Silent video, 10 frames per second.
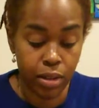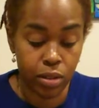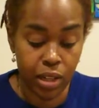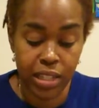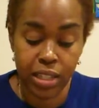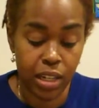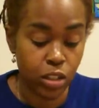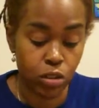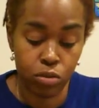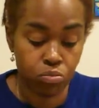So they see that
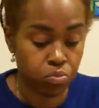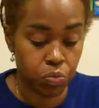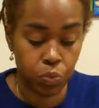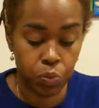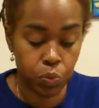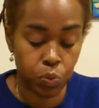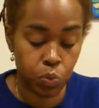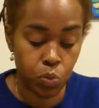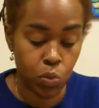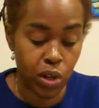you
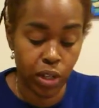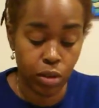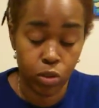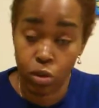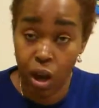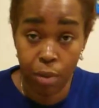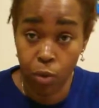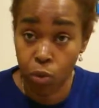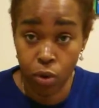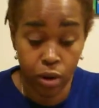want to go to calmer
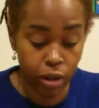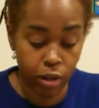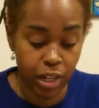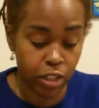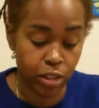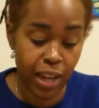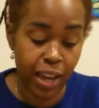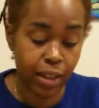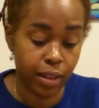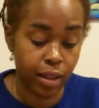water, that you're
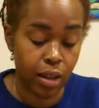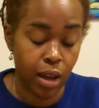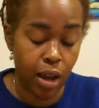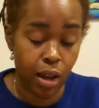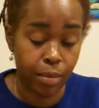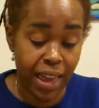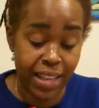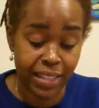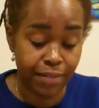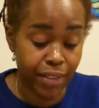not
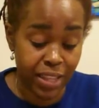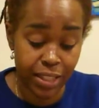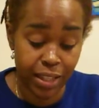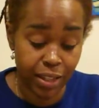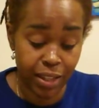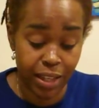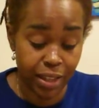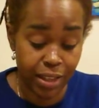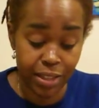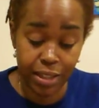as invested
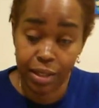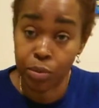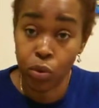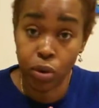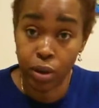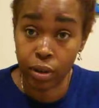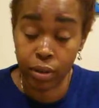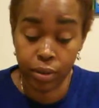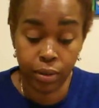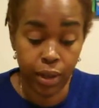in this anymore.
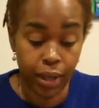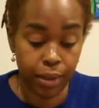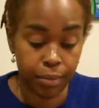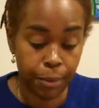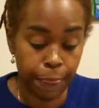Okay.